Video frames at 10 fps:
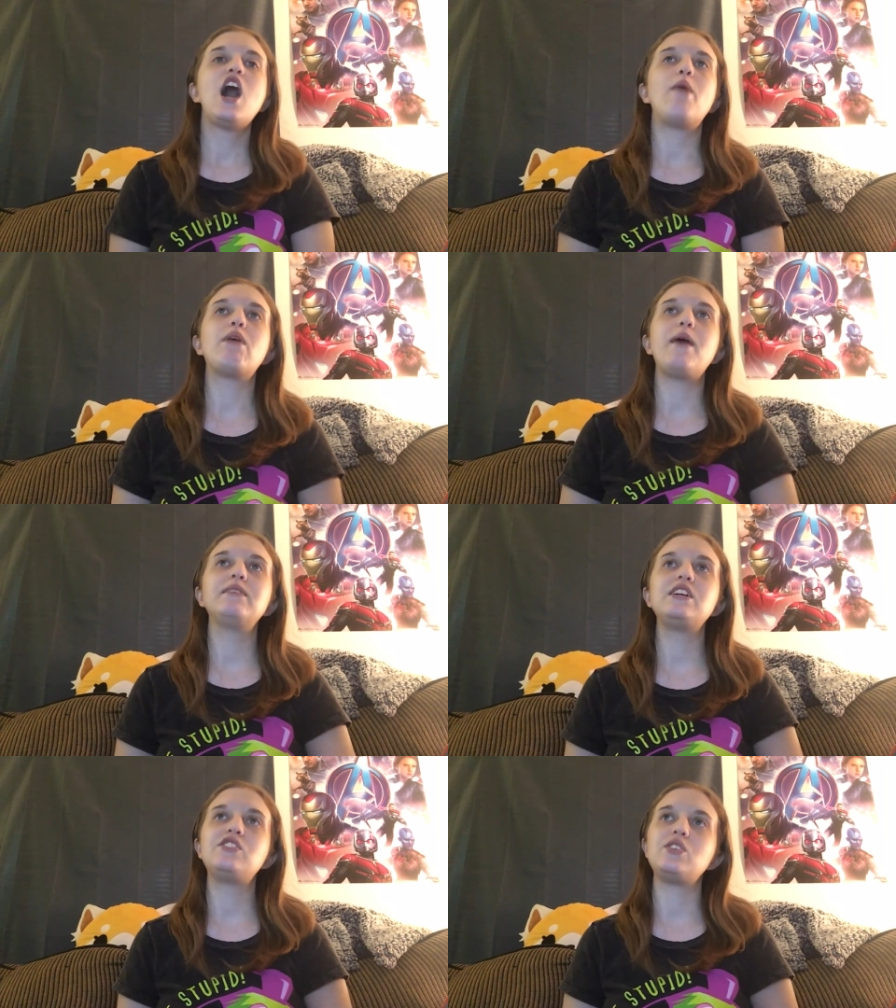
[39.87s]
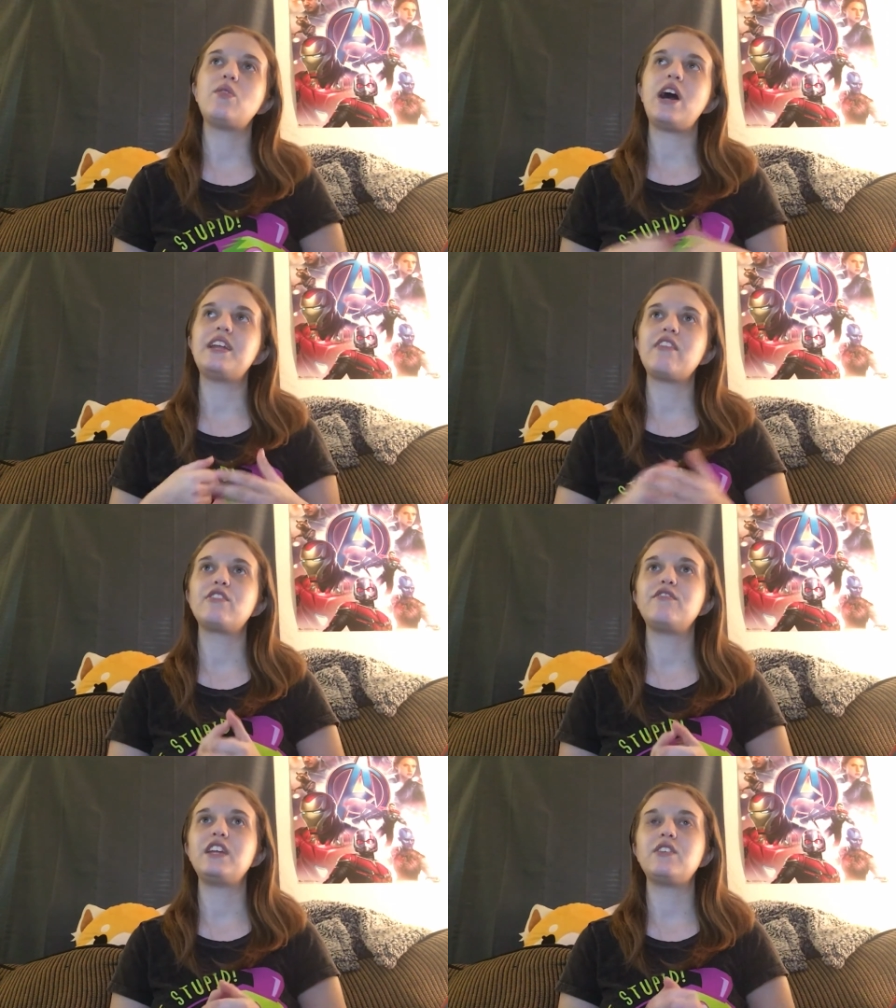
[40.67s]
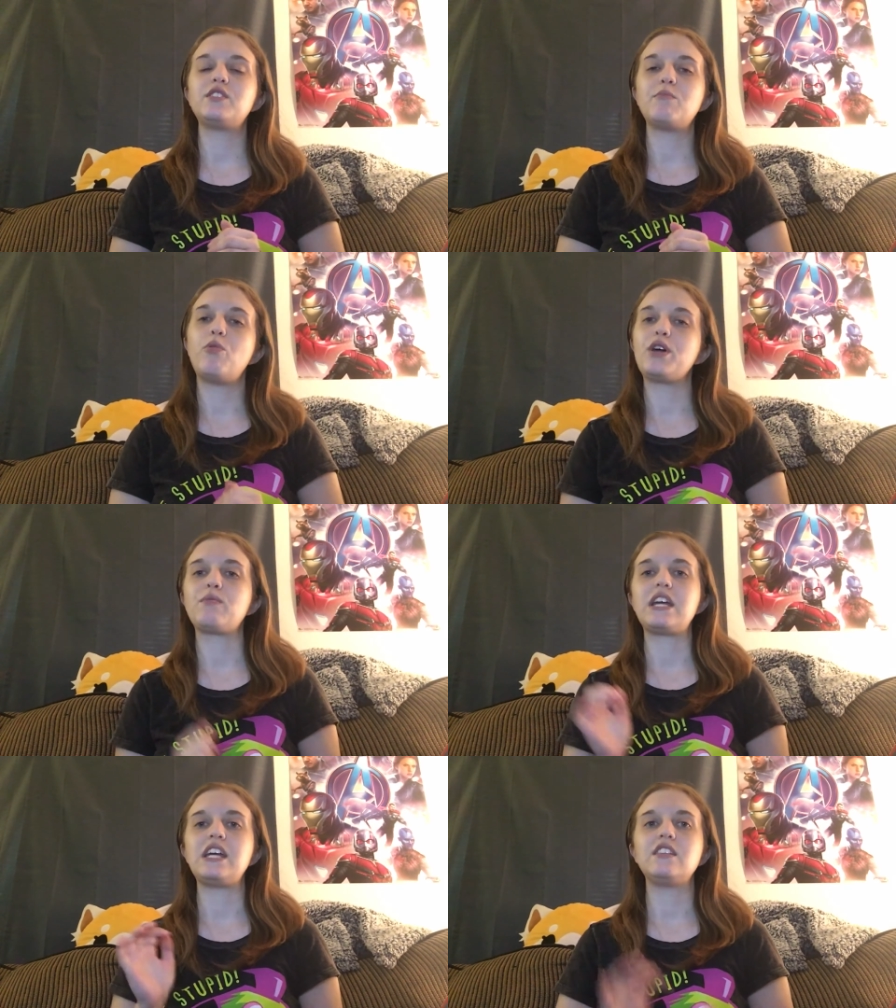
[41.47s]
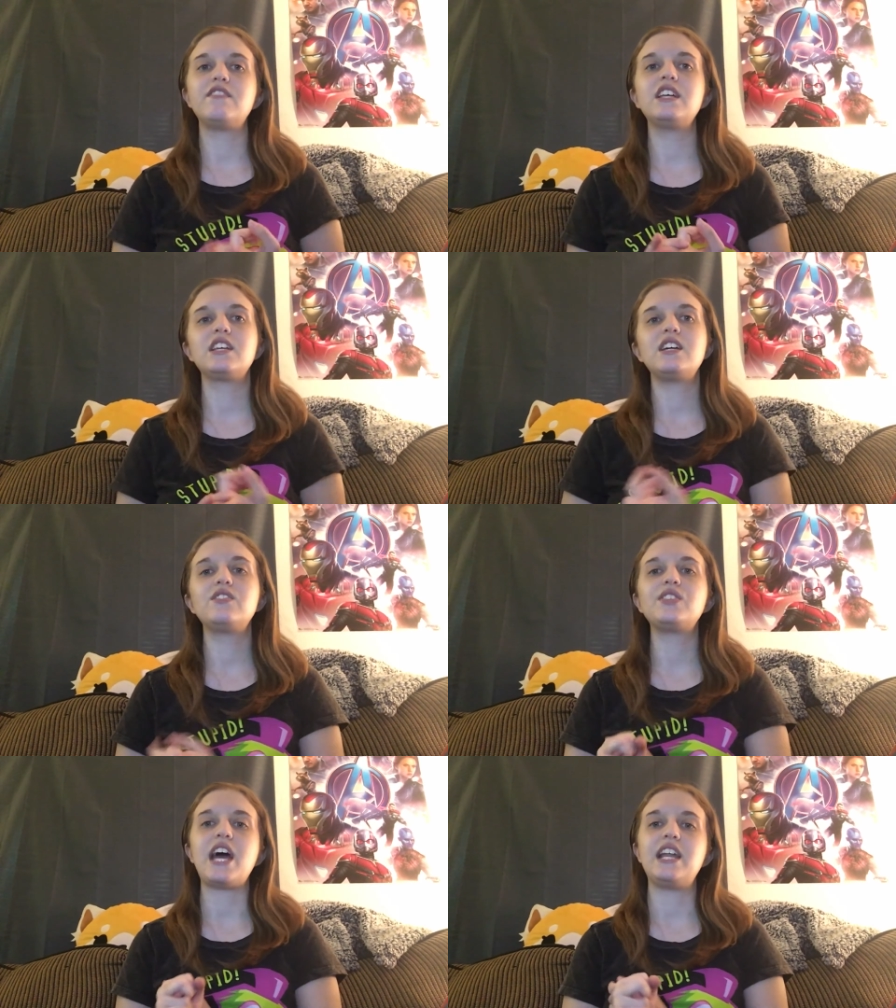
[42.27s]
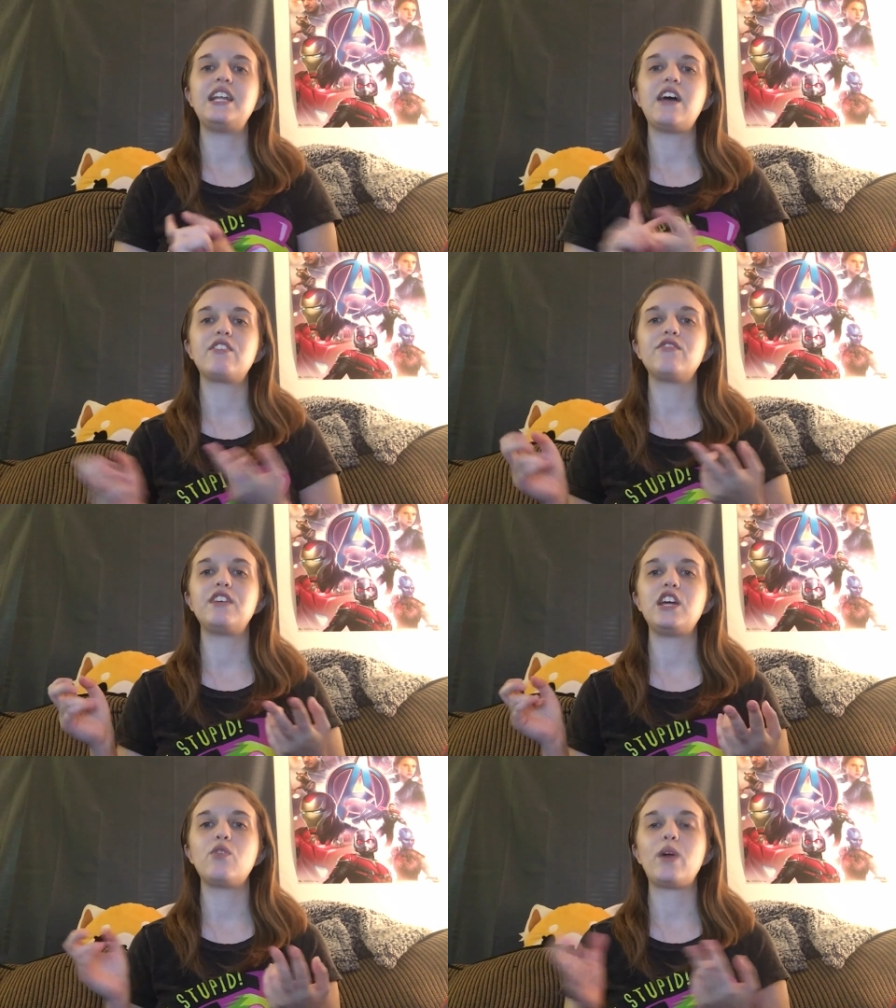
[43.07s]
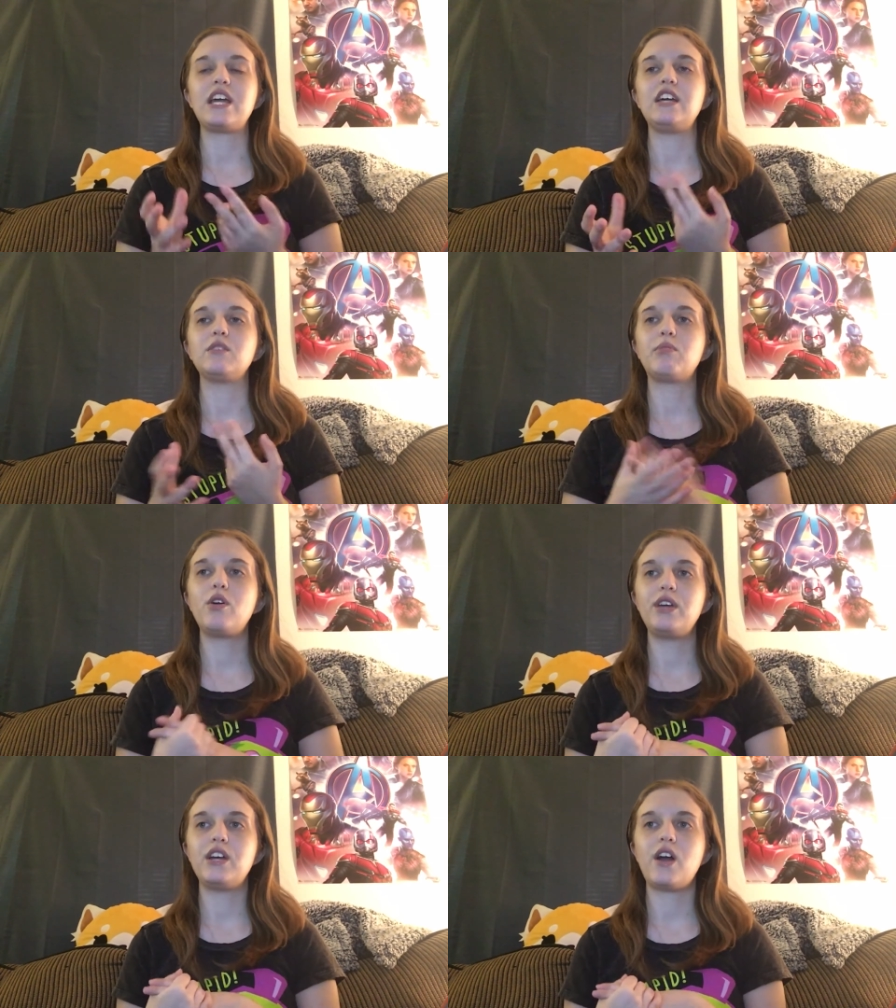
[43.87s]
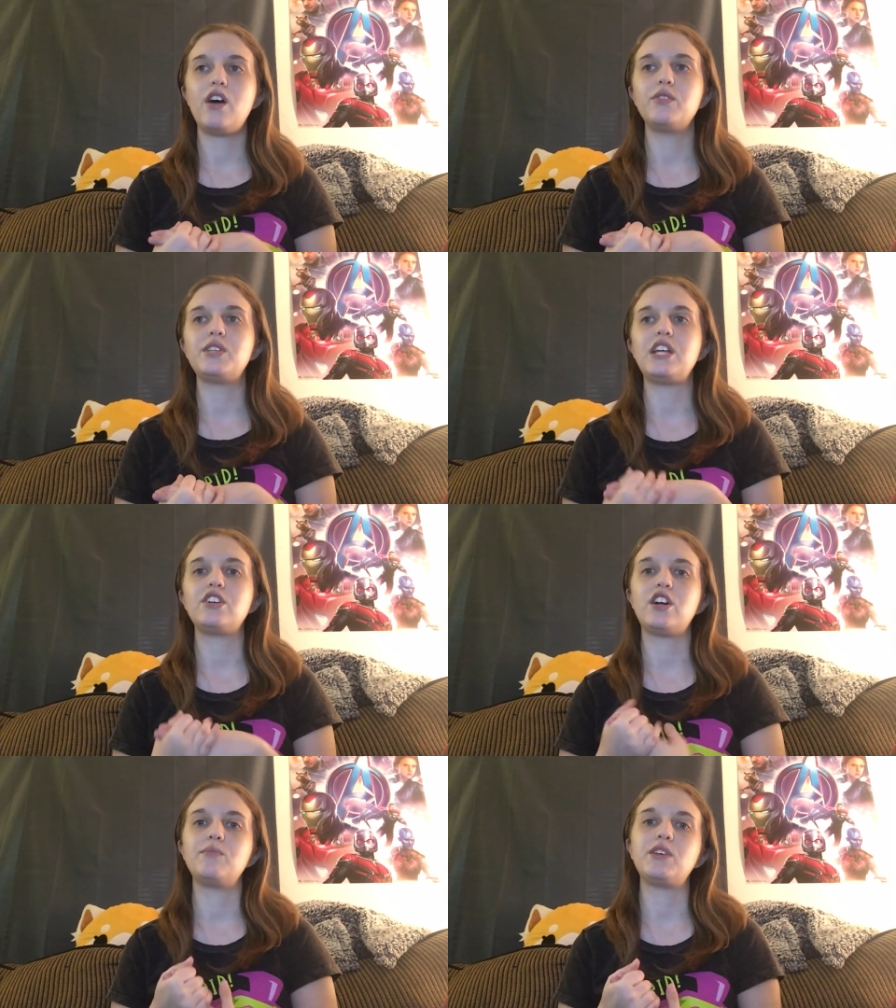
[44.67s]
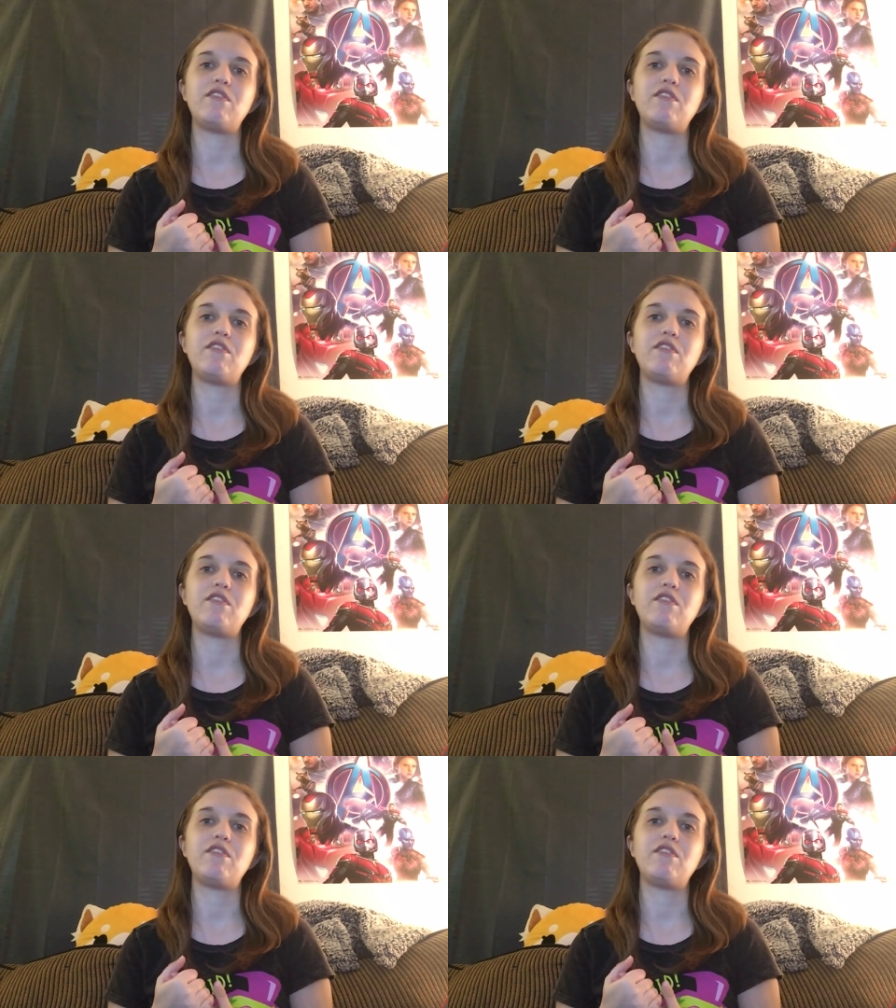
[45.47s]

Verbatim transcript: I'll probably do another video at some point ranking the villains and another video ranking the pro heroes in terms